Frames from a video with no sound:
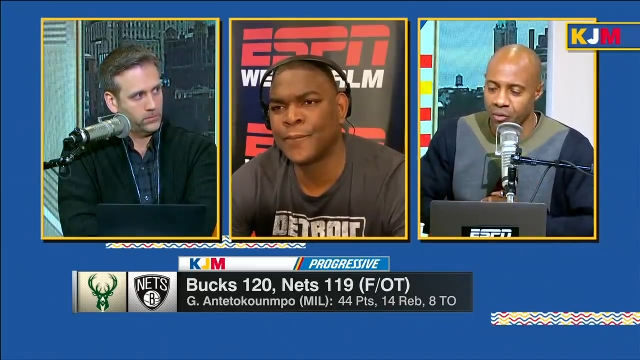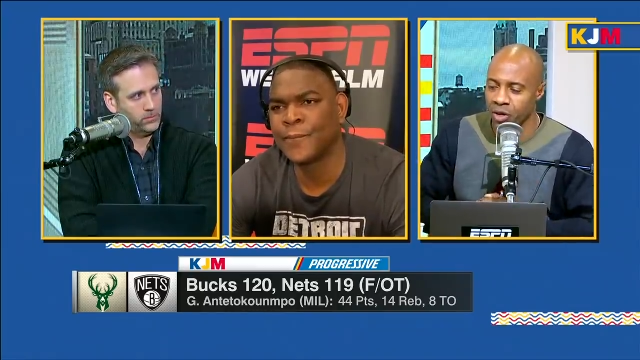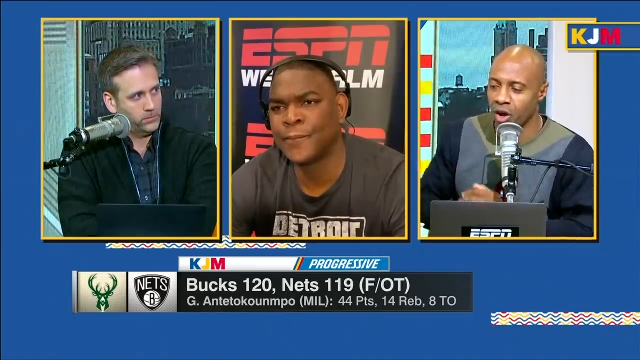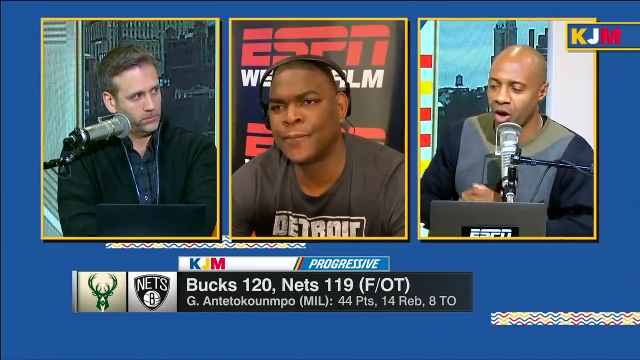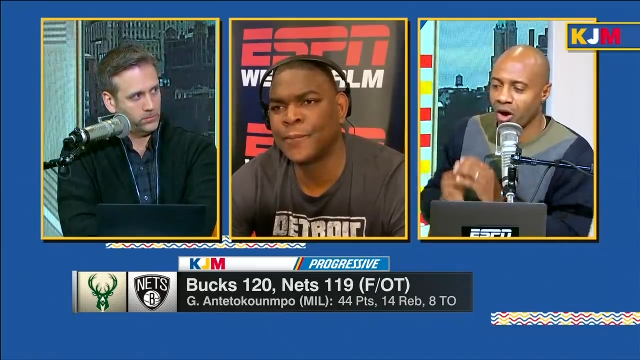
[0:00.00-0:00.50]

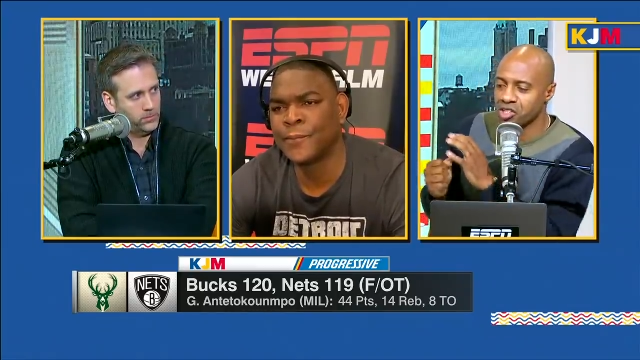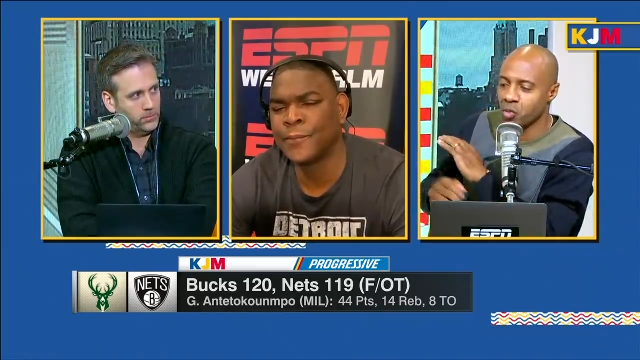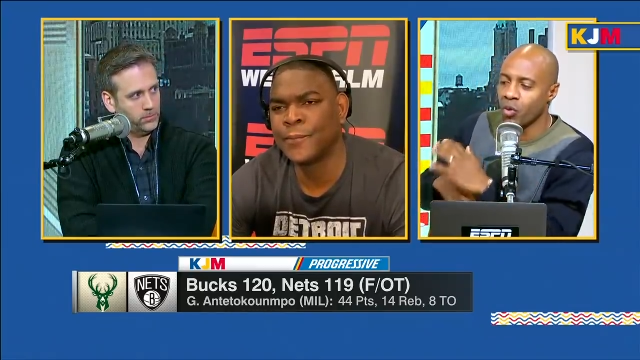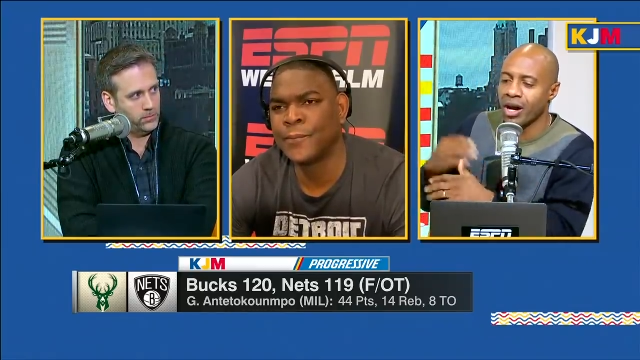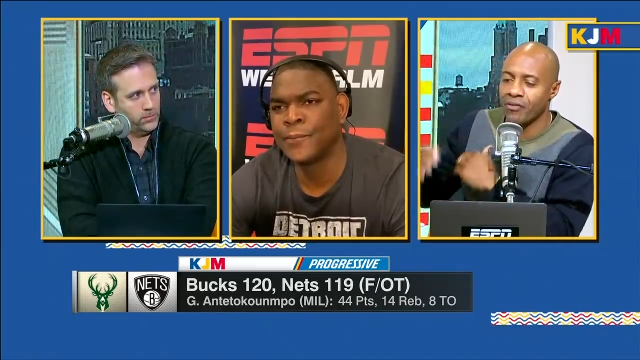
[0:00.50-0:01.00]
Speaker 1: Regardless
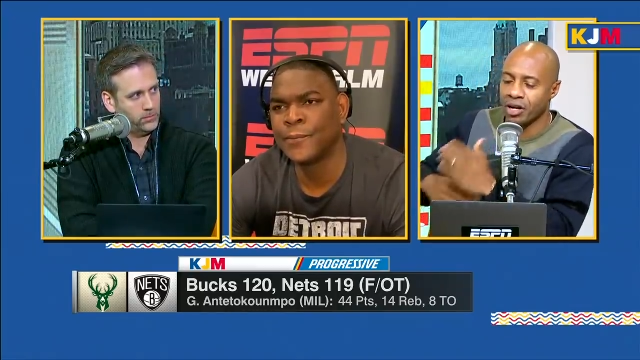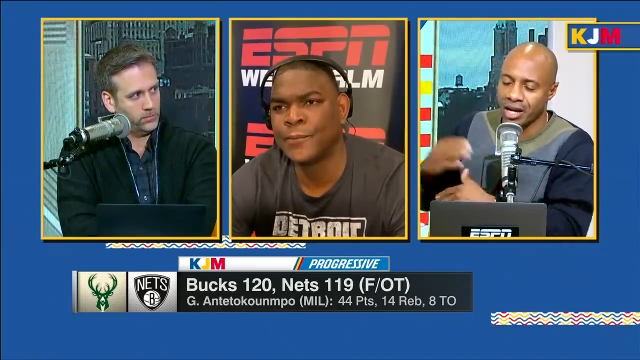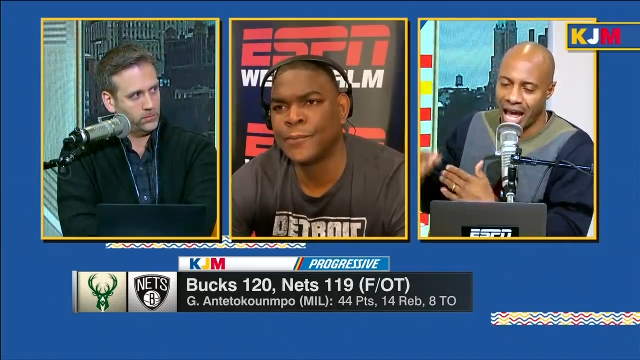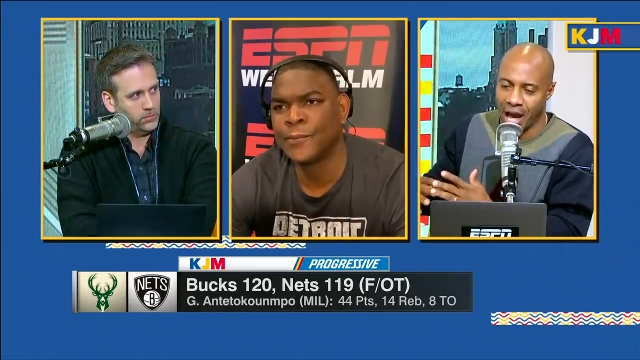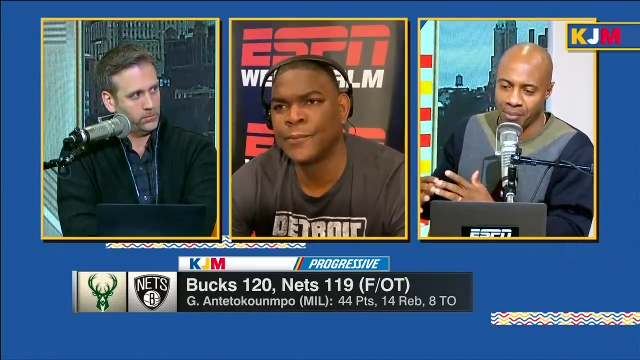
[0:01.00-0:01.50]
of whatever
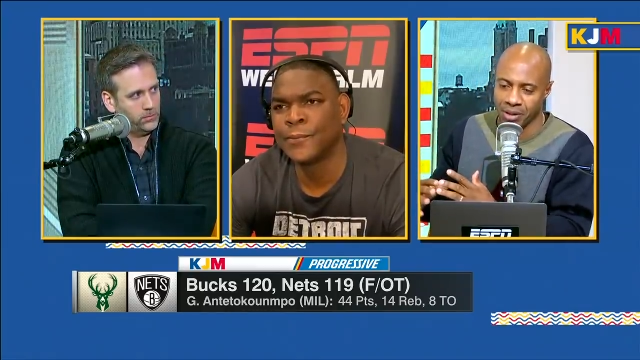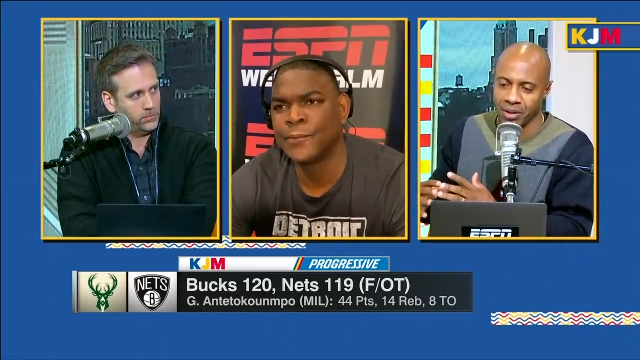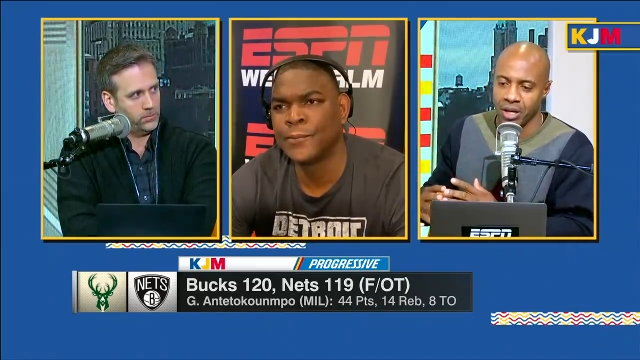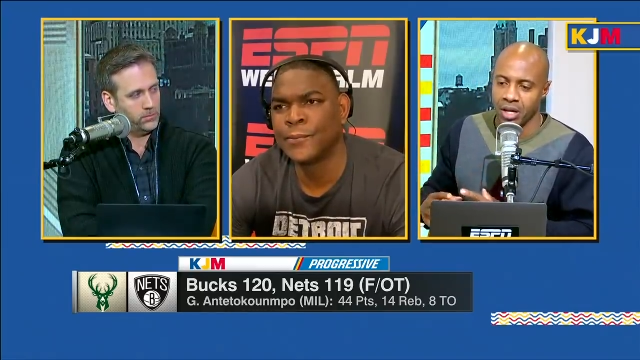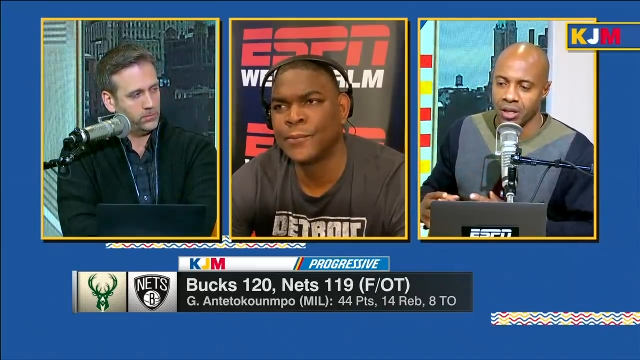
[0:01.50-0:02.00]
could happen,
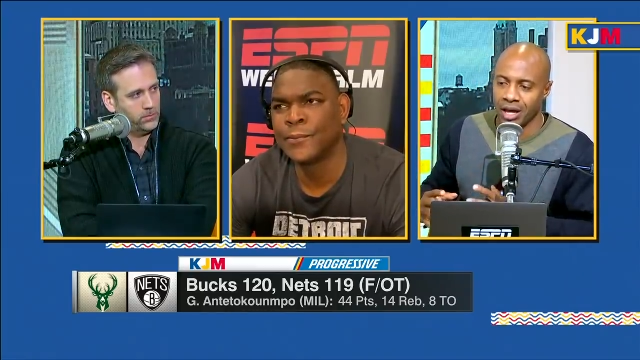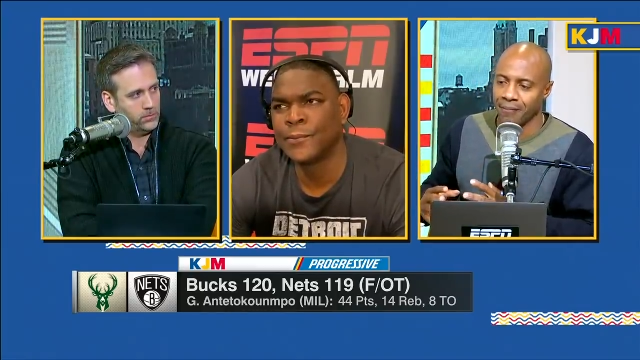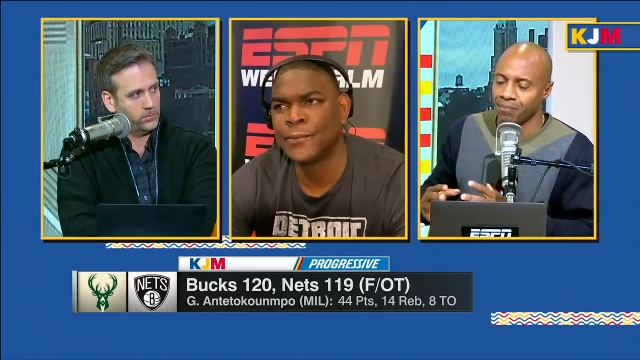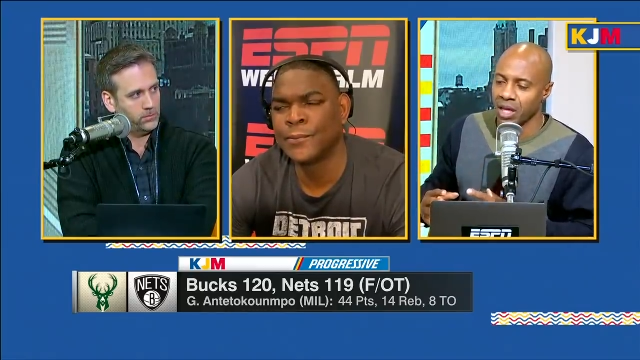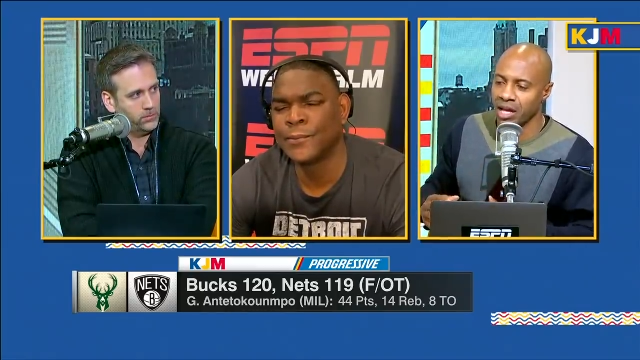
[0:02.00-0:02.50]
like
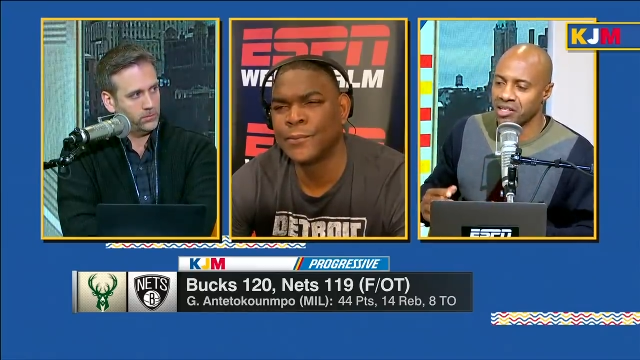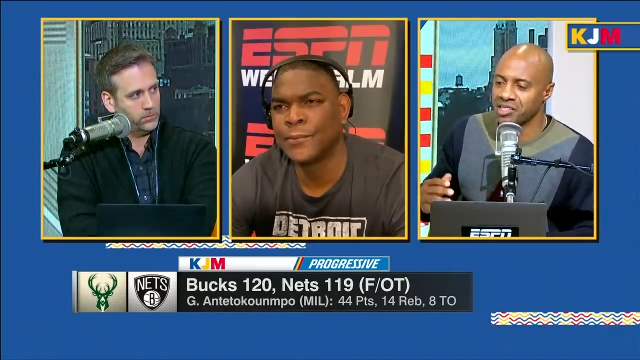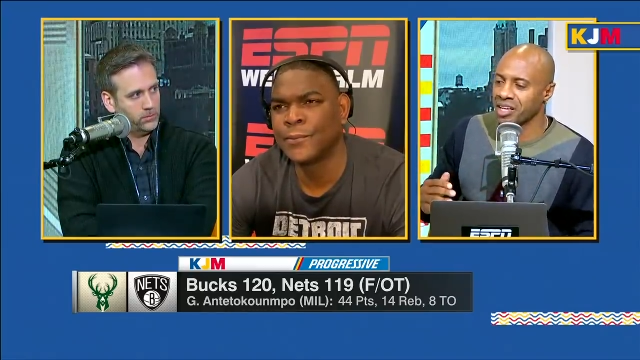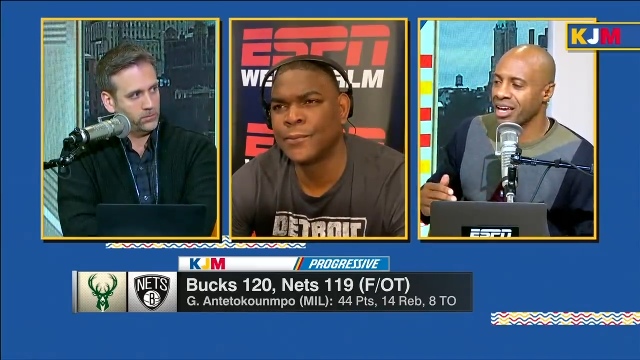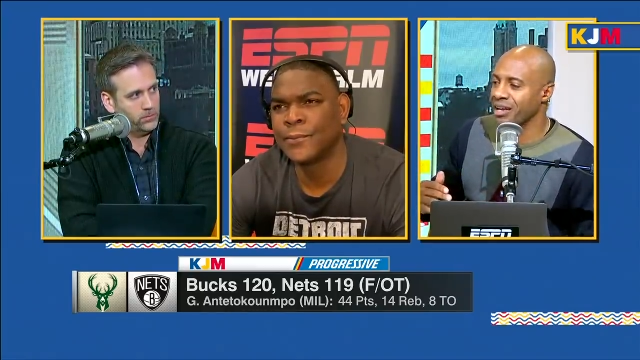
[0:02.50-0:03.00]

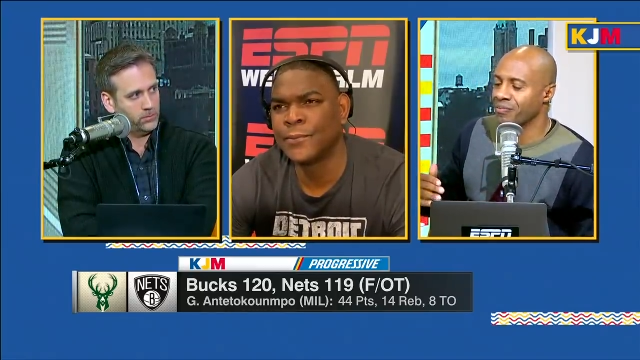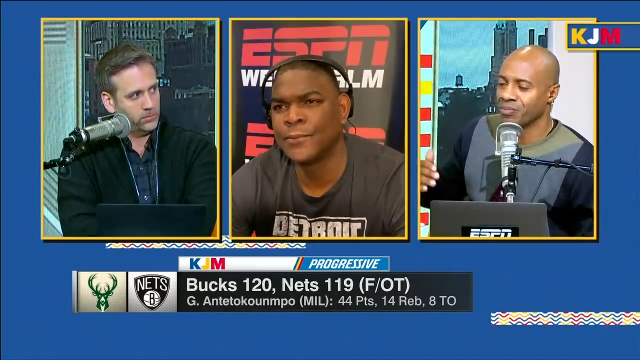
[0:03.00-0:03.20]
it's like